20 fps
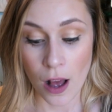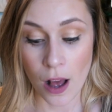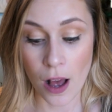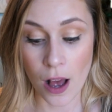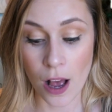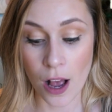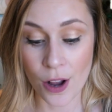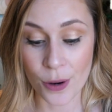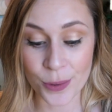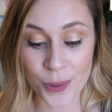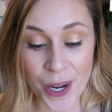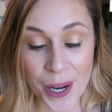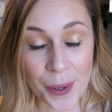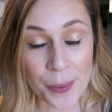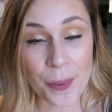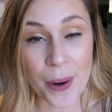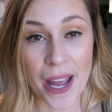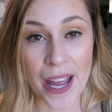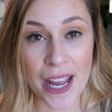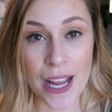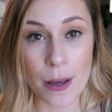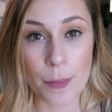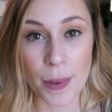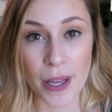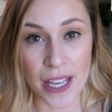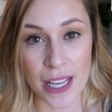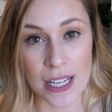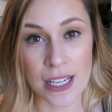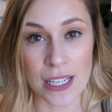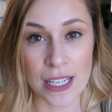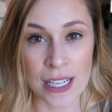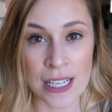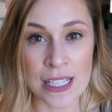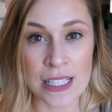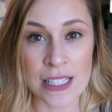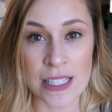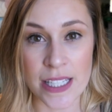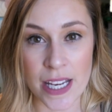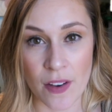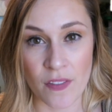uh, right away, but it
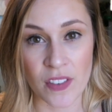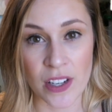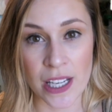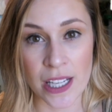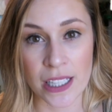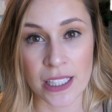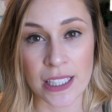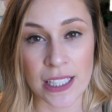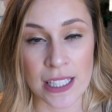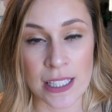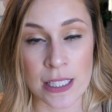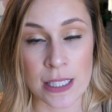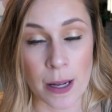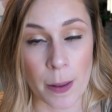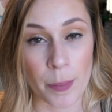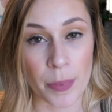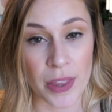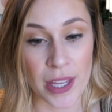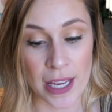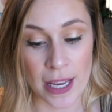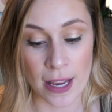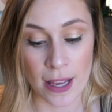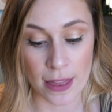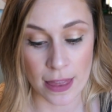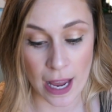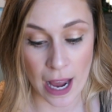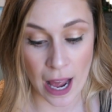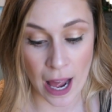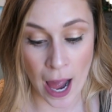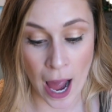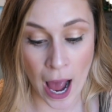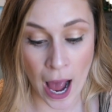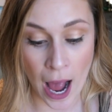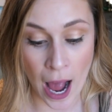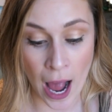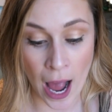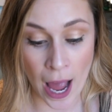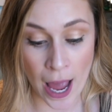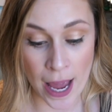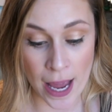is definitely something that
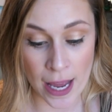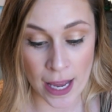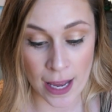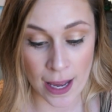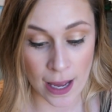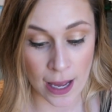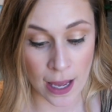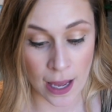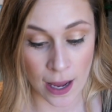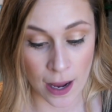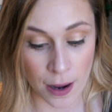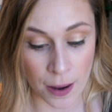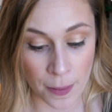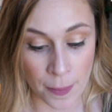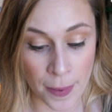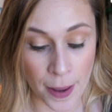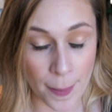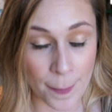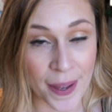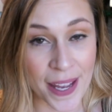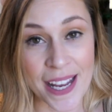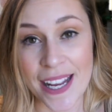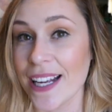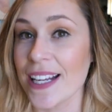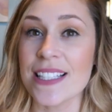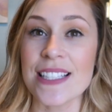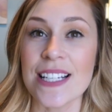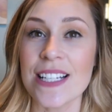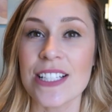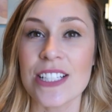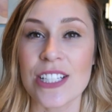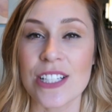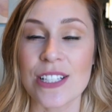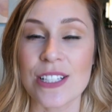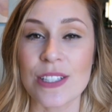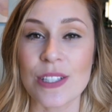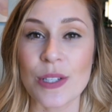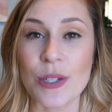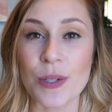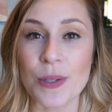I am paying
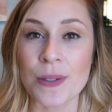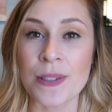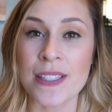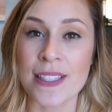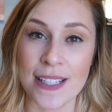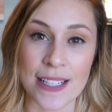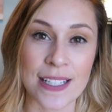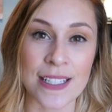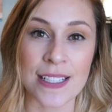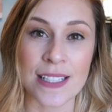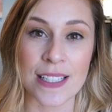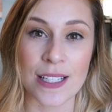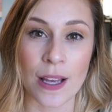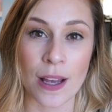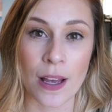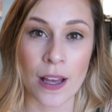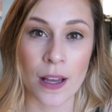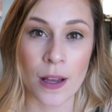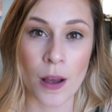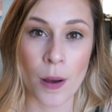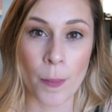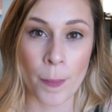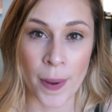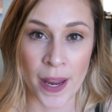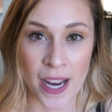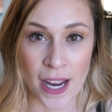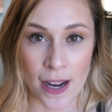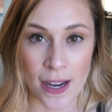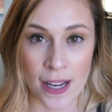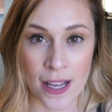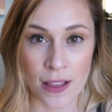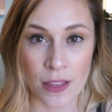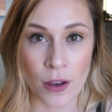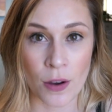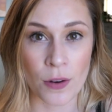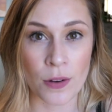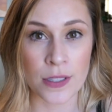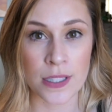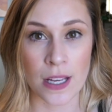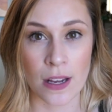attention to since panning
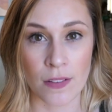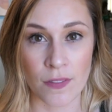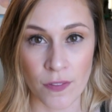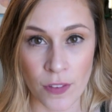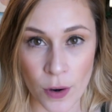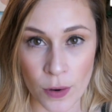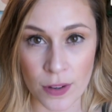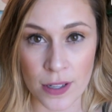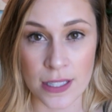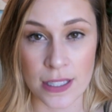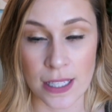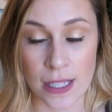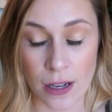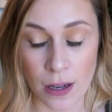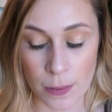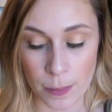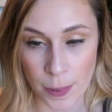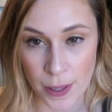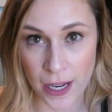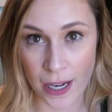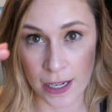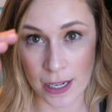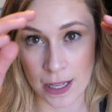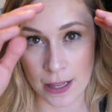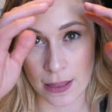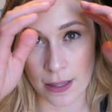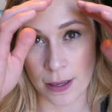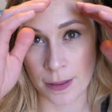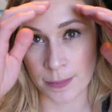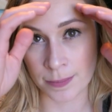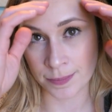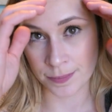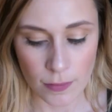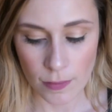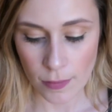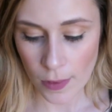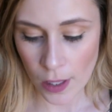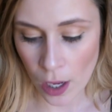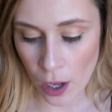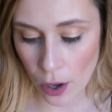those and focusing on panning them.
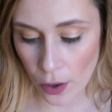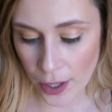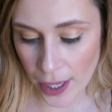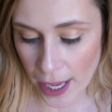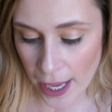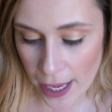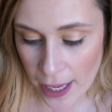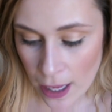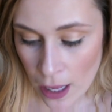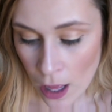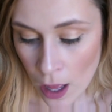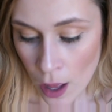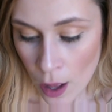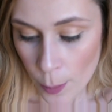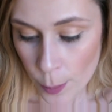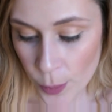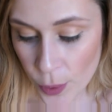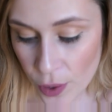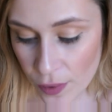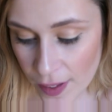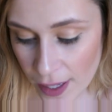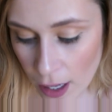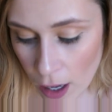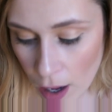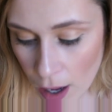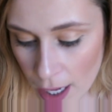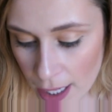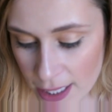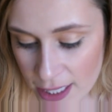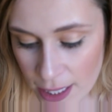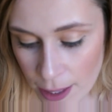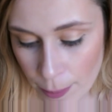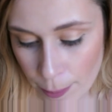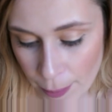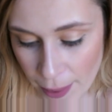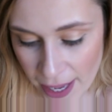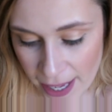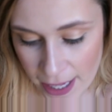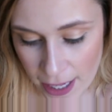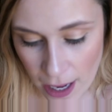Okay, Moving on to
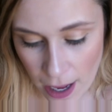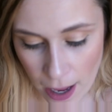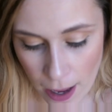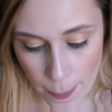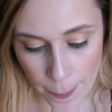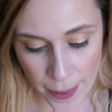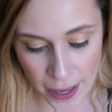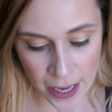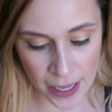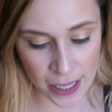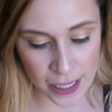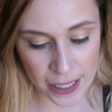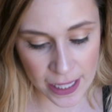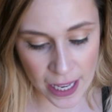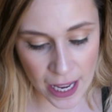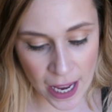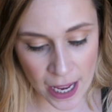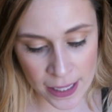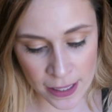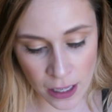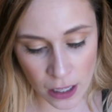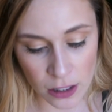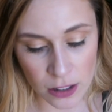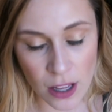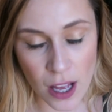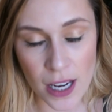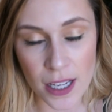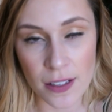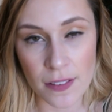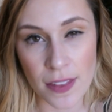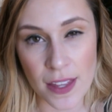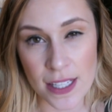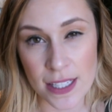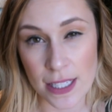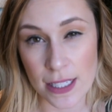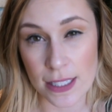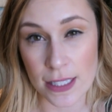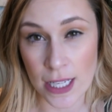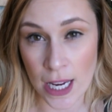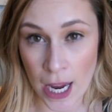makeup, and again, a lot of this
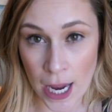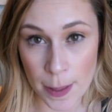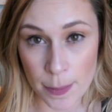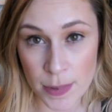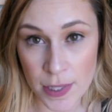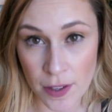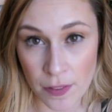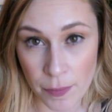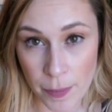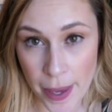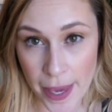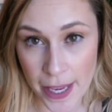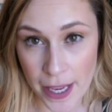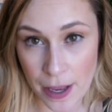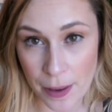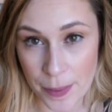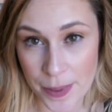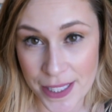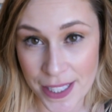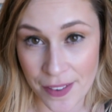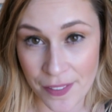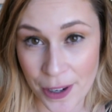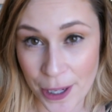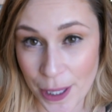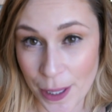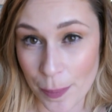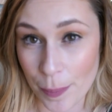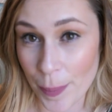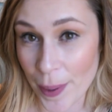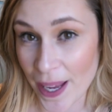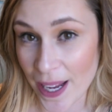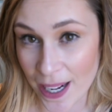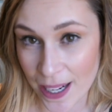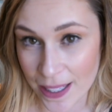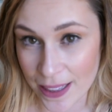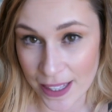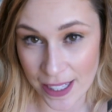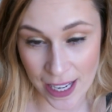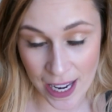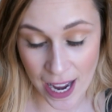is types of makeup because I've already
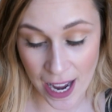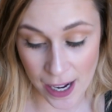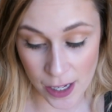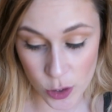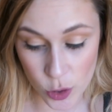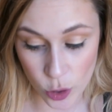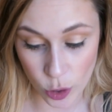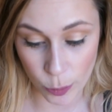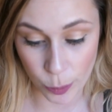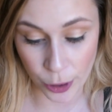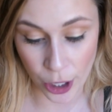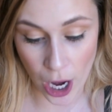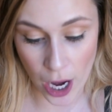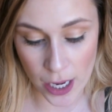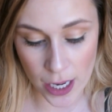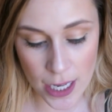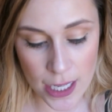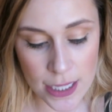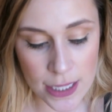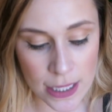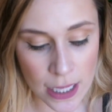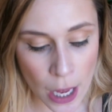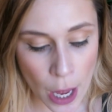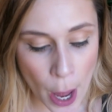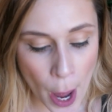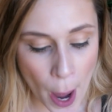panned the actual products,